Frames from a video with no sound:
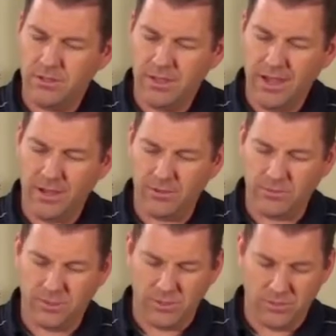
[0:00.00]

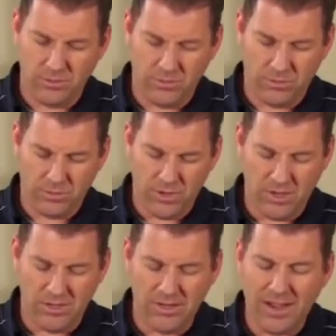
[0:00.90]
Down, 2,
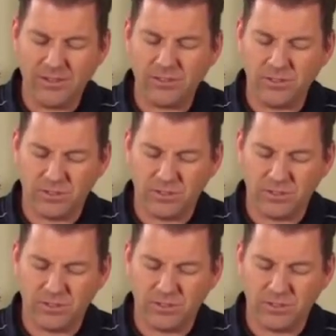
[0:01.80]
3. Nice and